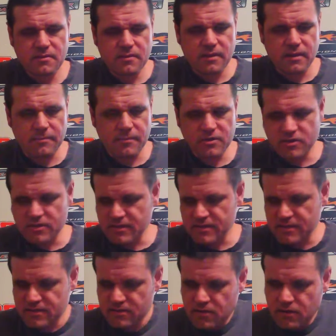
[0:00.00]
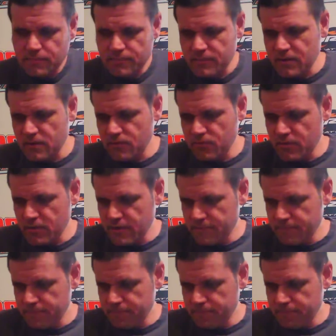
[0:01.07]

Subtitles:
Yeah, make sure this is up there right.